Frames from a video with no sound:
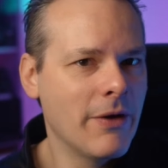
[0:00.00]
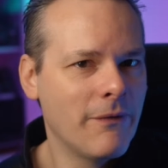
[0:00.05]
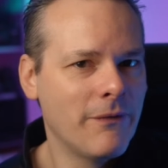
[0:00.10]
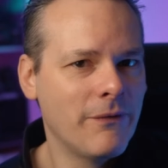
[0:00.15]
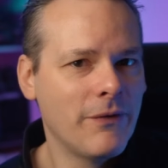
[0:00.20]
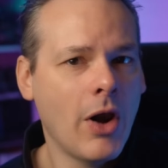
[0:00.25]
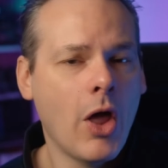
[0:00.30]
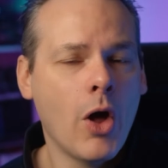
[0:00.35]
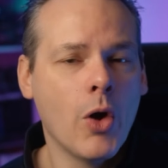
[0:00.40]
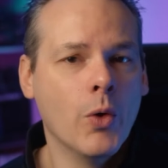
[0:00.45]
and a
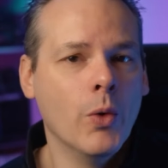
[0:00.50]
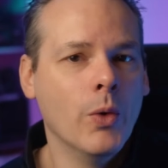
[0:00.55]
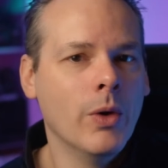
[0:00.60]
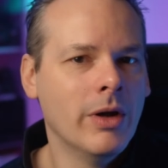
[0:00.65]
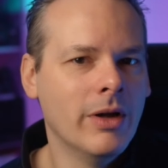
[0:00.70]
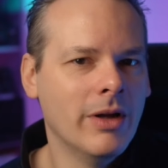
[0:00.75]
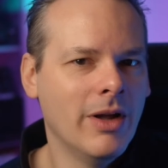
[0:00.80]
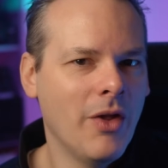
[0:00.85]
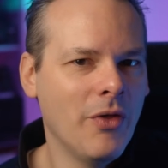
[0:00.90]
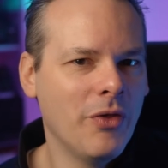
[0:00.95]

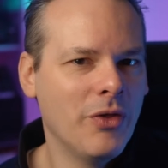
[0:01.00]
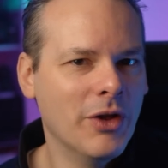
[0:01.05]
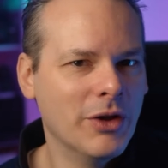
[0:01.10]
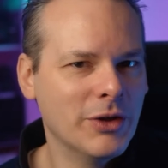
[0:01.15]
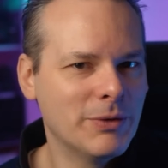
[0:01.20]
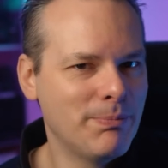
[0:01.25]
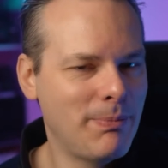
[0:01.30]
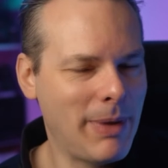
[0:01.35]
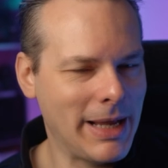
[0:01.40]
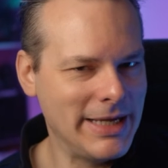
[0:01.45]
flow
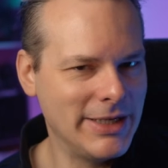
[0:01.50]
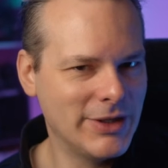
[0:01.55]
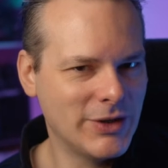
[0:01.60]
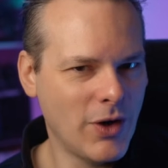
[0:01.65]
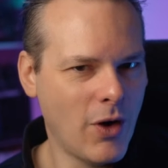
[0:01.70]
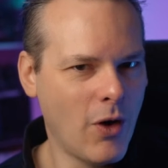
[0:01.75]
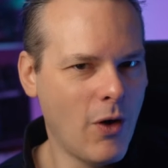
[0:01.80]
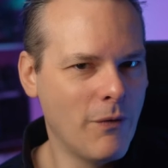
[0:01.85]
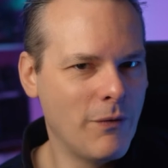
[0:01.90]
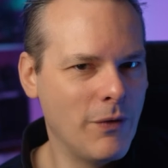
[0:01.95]
that's
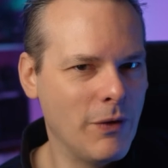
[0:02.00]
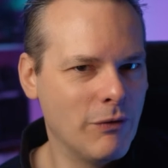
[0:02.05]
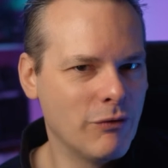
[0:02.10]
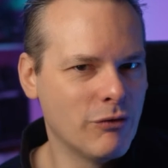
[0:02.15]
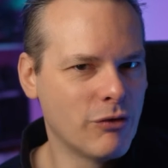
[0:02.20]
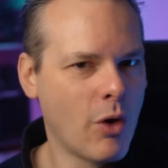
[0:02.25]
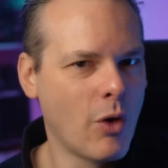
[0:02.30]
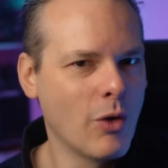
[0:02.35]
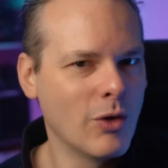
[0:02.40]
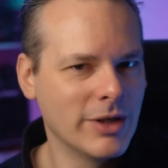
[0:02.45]
based off
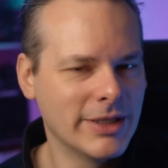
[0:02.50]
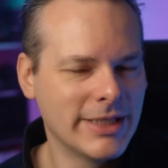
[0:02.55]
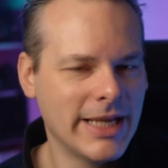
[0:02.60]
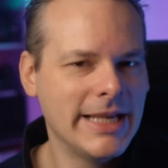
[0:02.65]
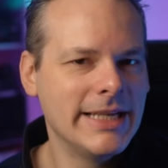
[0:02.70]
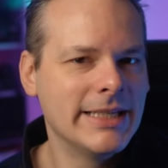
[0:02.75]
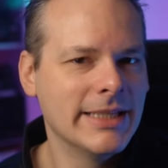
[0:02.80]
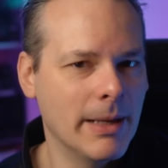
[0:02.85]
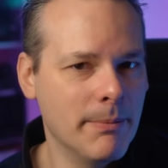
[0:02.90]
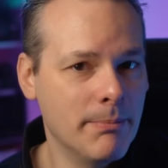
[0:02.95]
of wrong
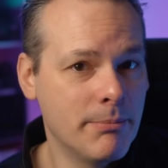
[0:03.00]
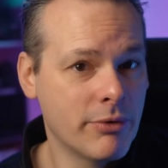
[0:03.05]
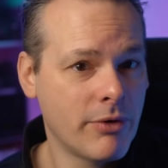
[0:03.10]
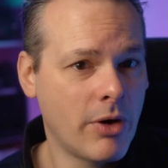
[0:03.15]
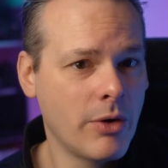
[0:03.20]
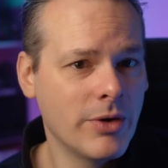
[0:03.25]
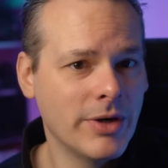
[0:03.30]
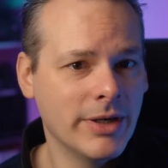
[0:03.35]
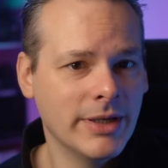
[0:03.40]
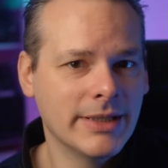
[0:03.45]
data,
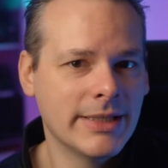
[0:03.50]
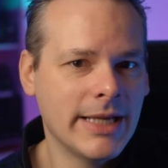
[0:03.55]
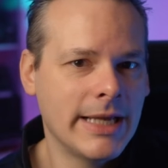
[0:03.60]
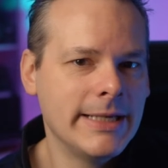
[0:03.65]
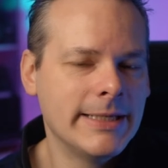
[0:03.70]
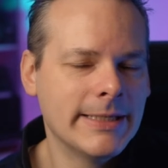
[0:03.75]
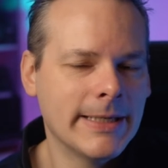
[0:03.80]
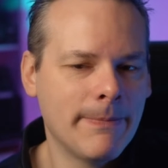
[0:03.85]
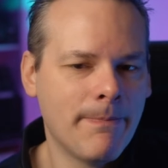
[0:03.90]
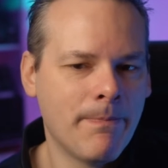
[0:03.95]
broken
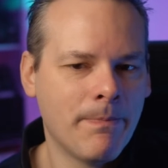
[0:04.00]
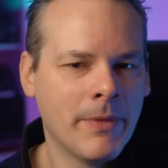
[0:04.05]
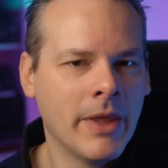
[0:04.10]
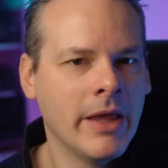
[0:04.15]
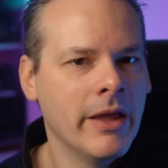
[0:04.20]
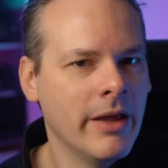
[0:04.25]
data.